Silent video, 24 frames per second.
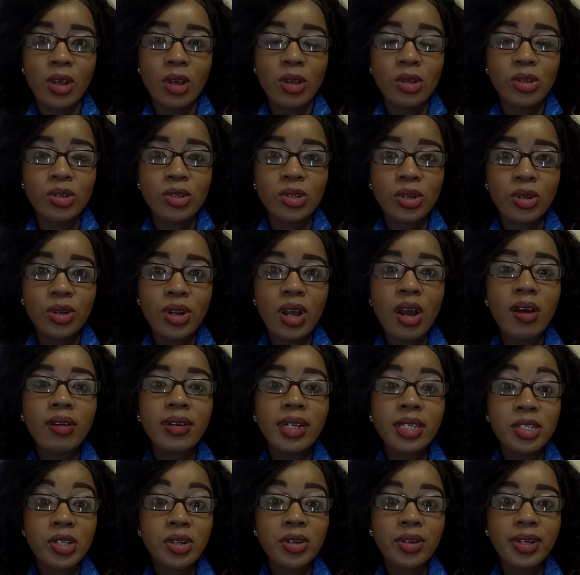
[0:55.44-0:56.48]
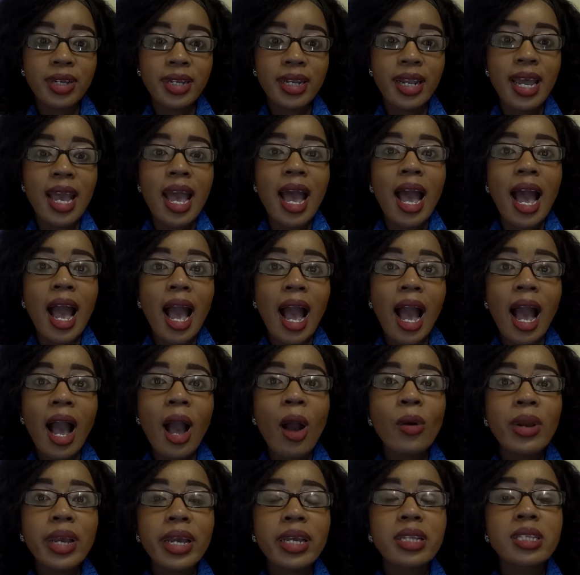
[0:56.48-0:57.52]
So now let's look at how
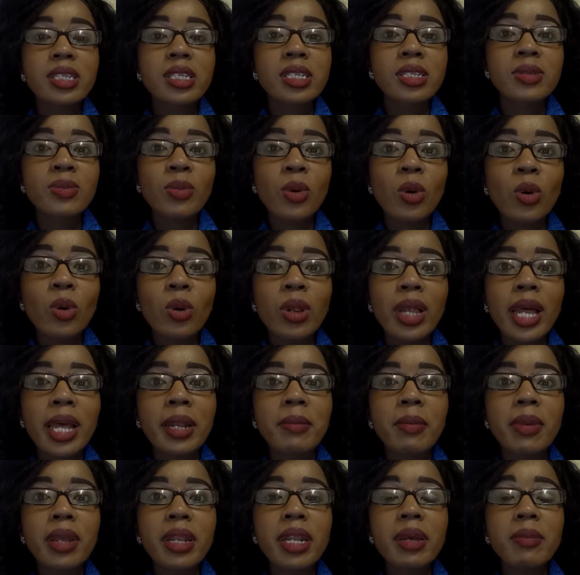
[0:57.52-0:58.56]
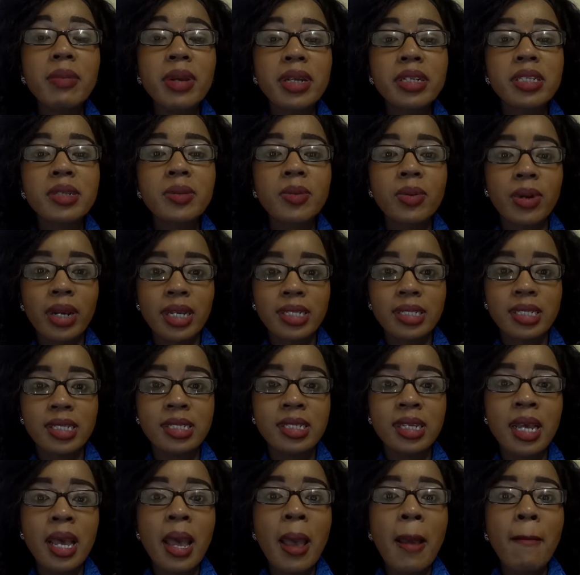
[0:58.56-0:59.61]
can small and medium enterprises
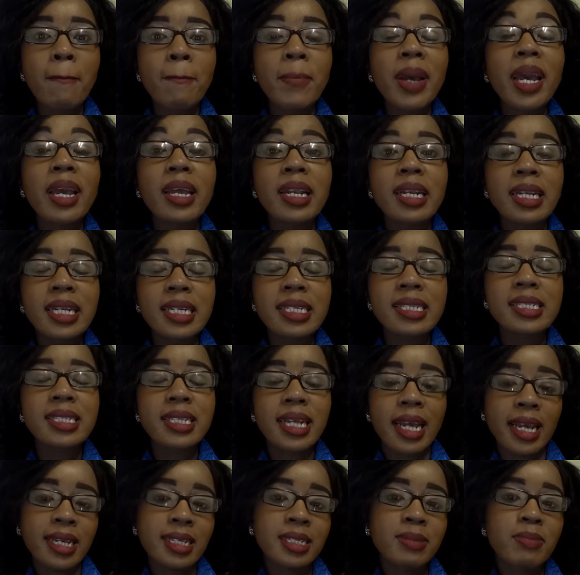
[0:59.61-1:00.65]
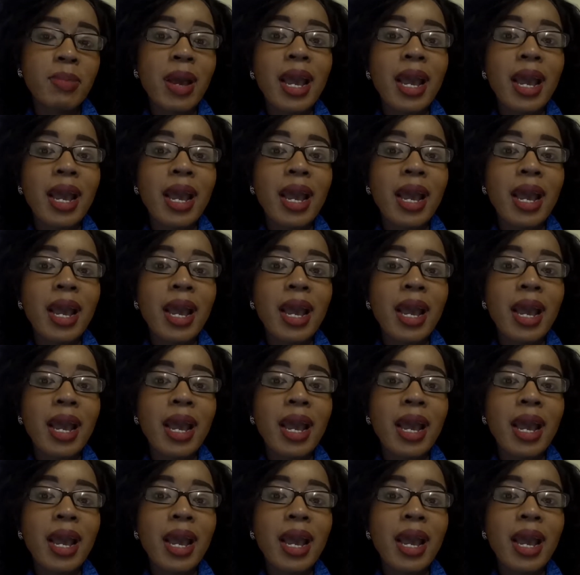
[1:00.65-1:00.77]
pay less tax by